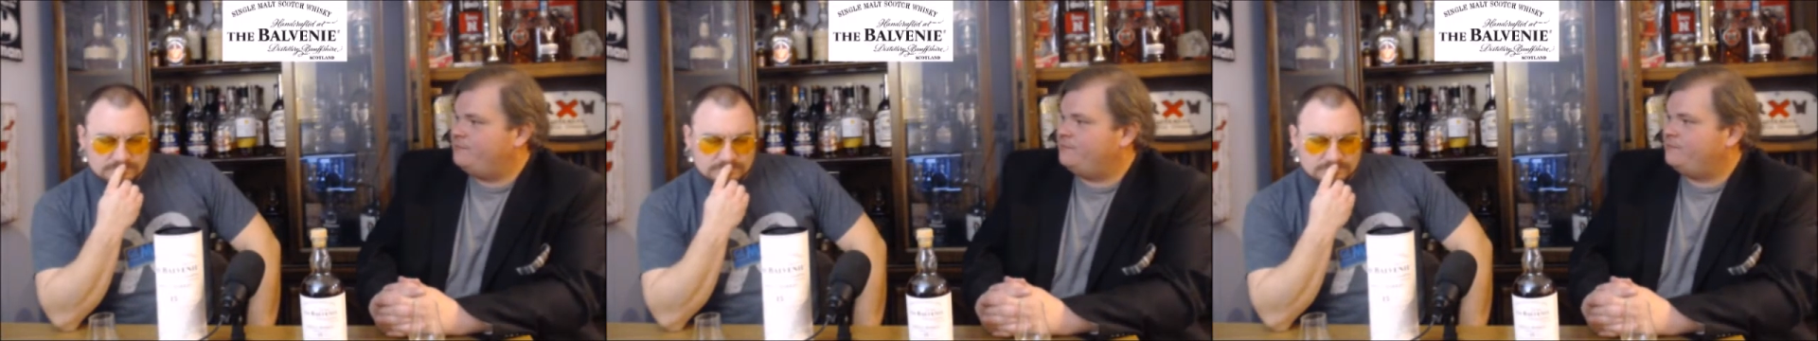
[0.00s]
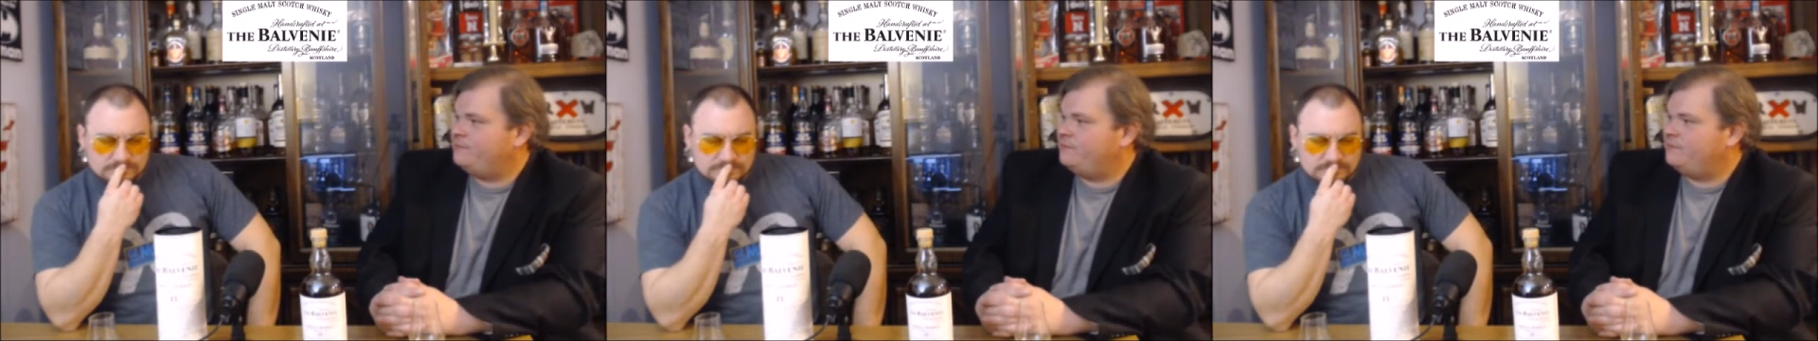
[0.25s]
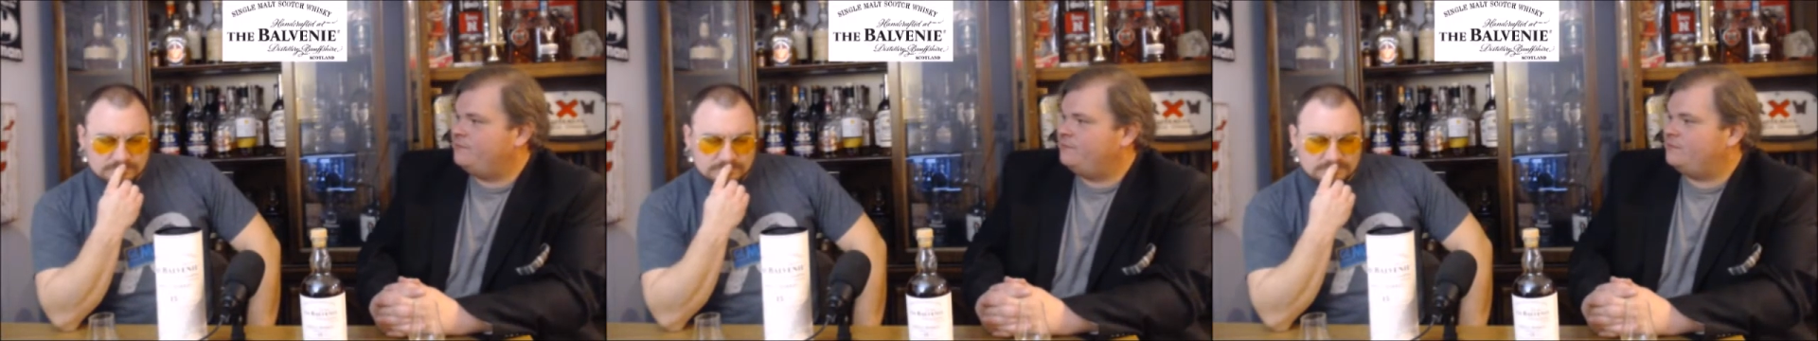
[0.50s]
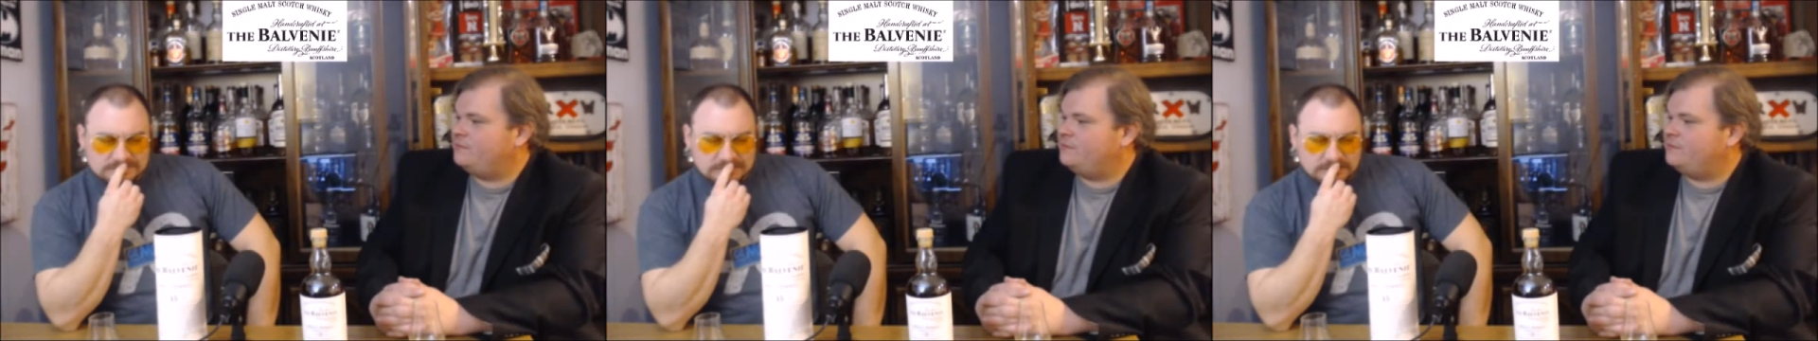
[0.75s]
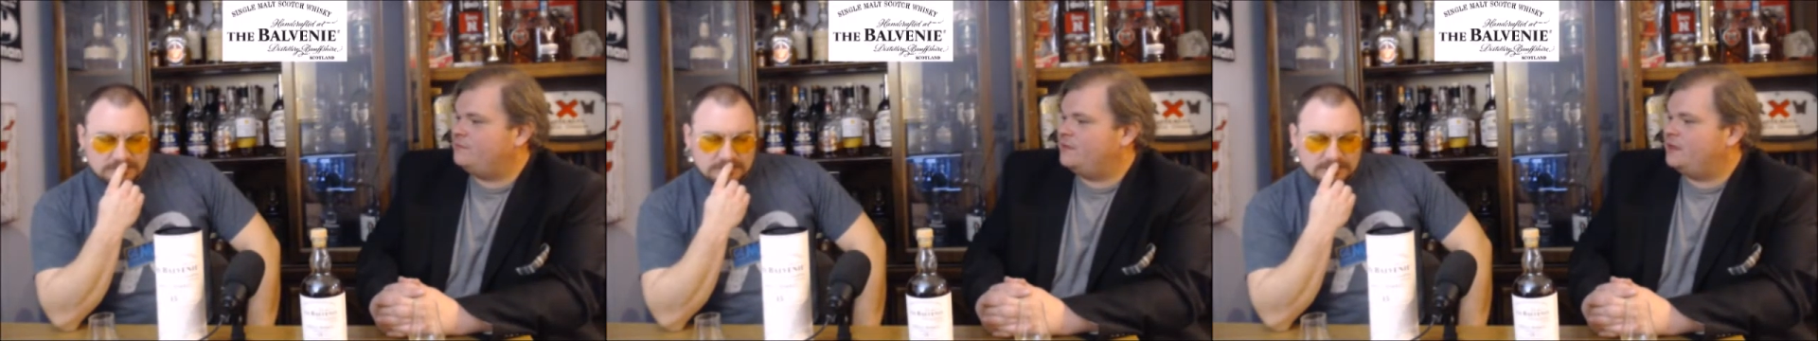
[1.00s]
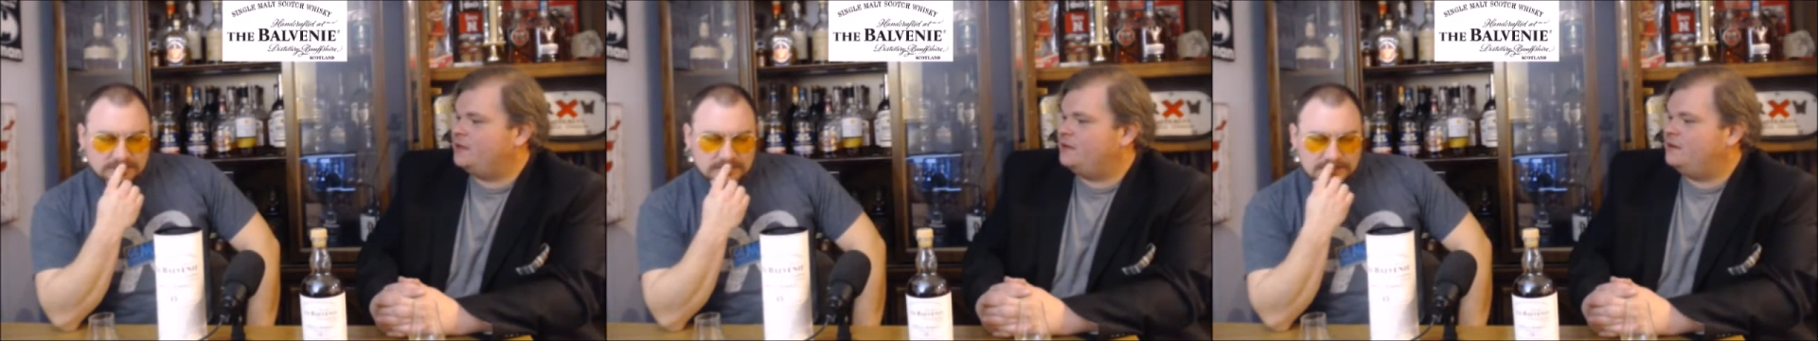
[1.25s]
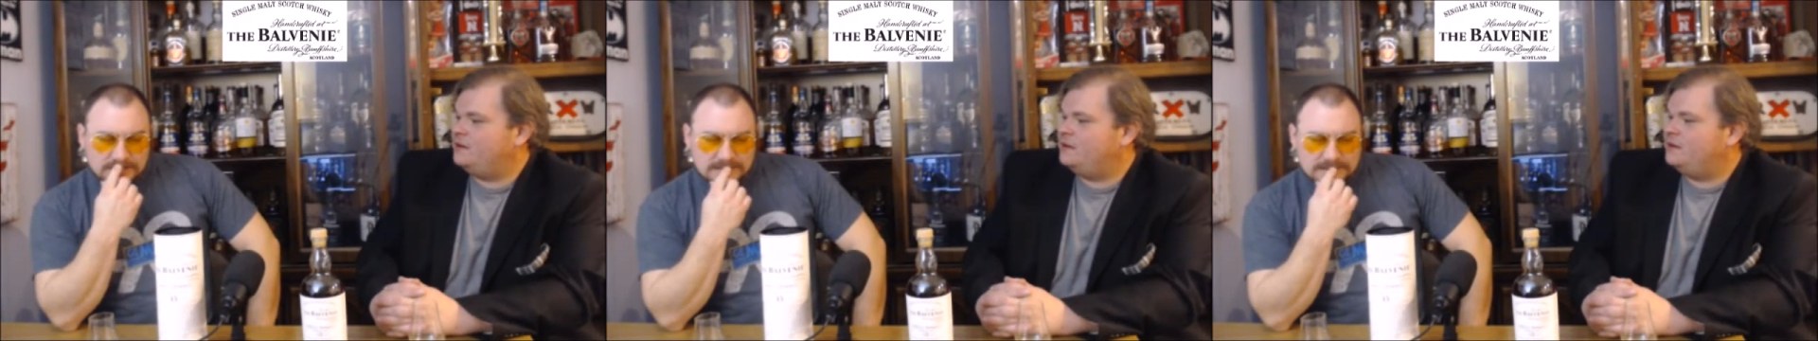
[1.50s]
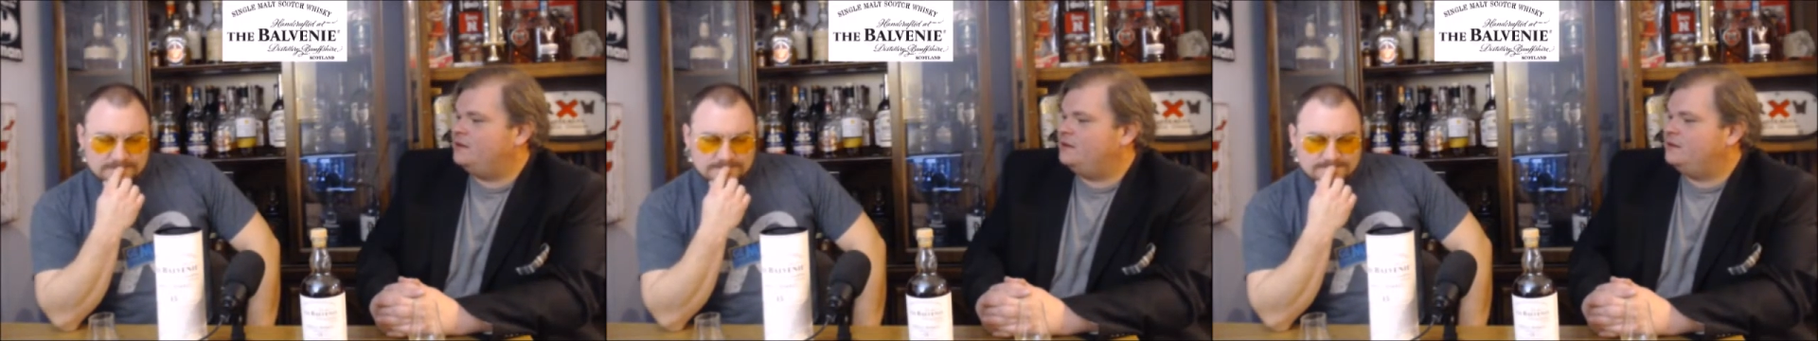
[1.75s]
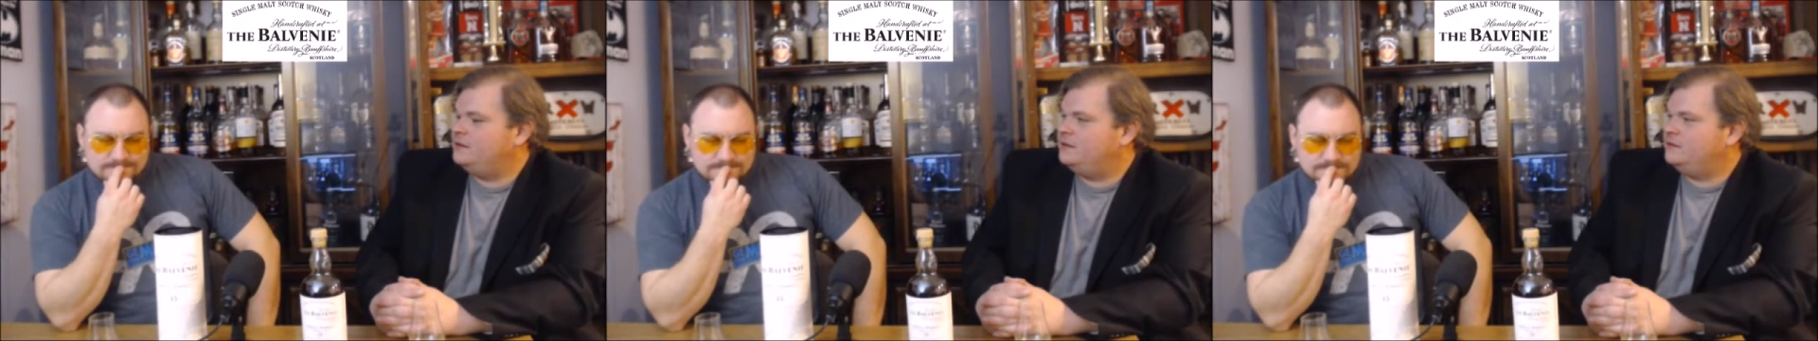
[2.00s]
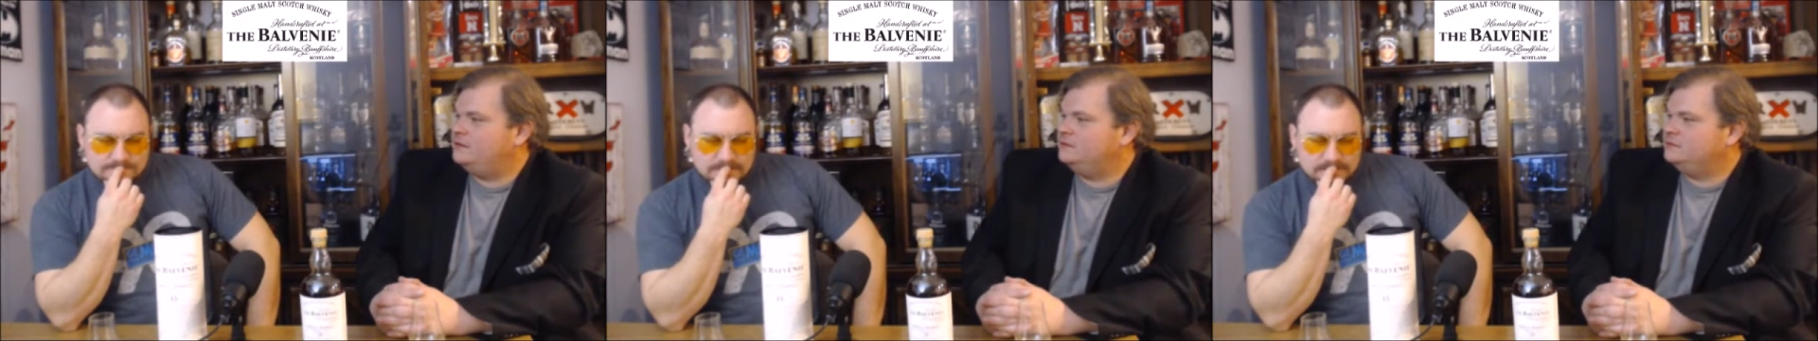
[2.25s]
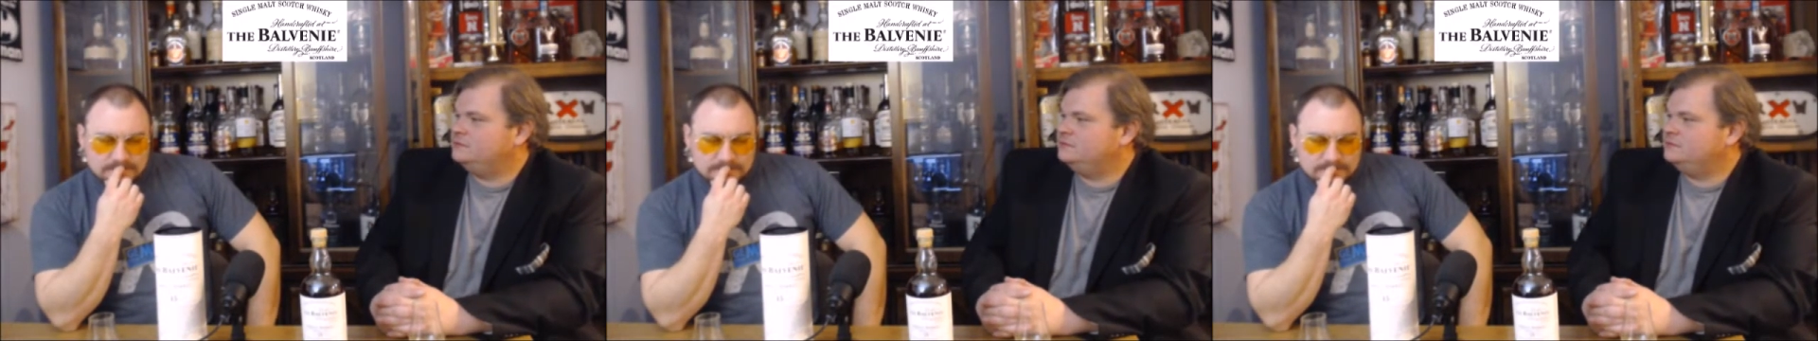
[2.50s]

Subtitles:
Nothing is said.